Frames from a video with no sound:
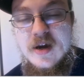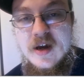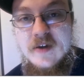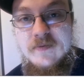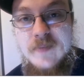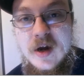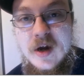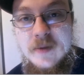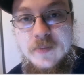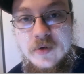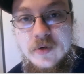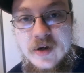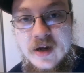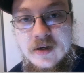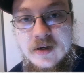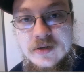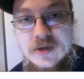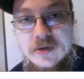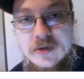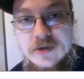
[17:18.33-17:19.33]
if my
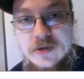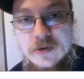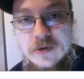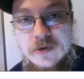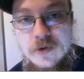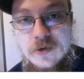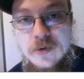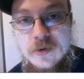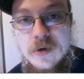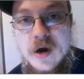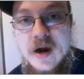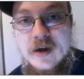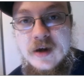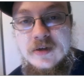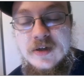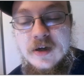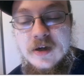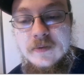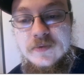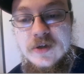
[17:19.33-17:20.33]
predictions are
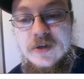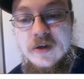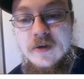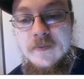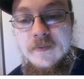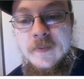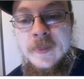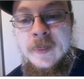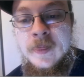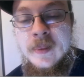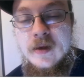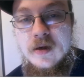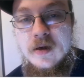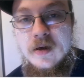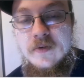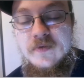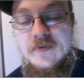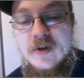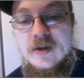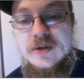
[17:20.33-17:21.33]
correct up to
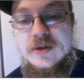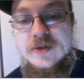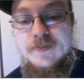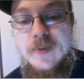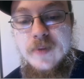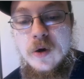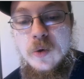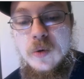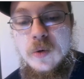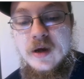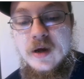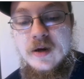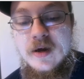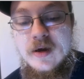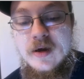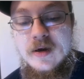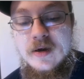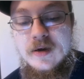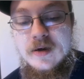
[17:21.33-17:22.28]
this point.